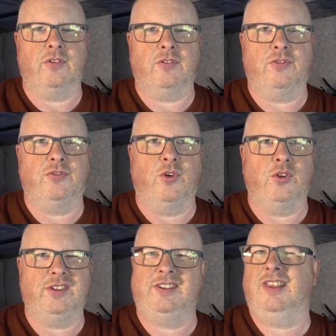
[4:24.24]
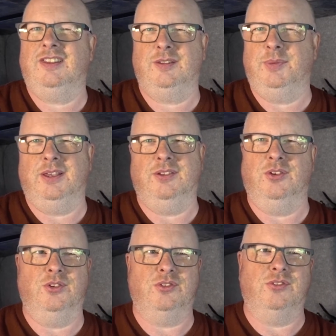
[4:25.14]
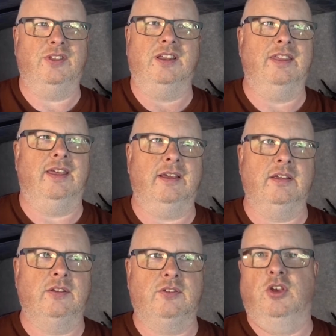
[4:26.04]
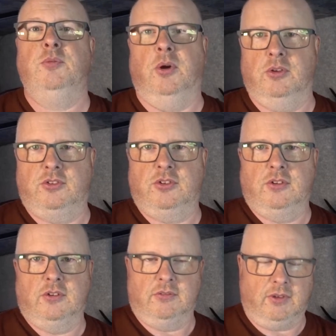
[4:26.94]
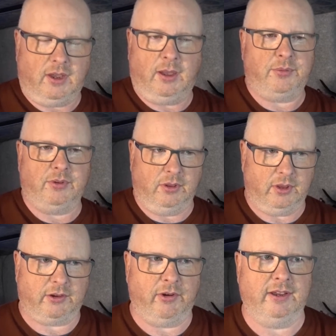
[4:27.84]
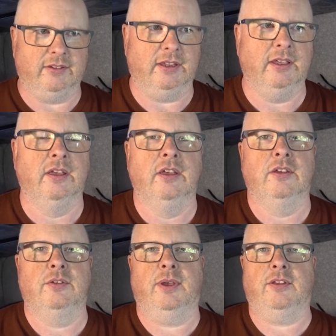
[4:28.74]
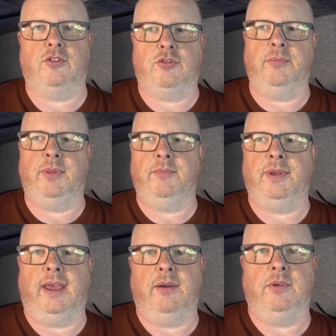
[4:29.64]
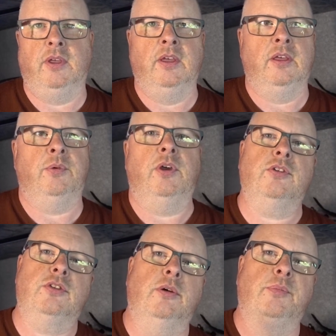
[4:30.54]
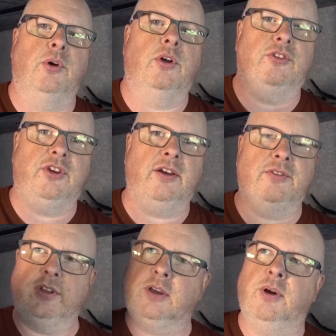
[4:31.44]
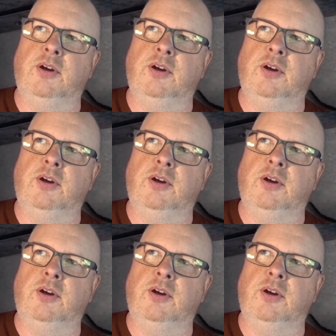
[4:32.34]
40 centimeters or something like that. Too much. Absolutely crazy. So we had to trim them down. We also bought a shelf to go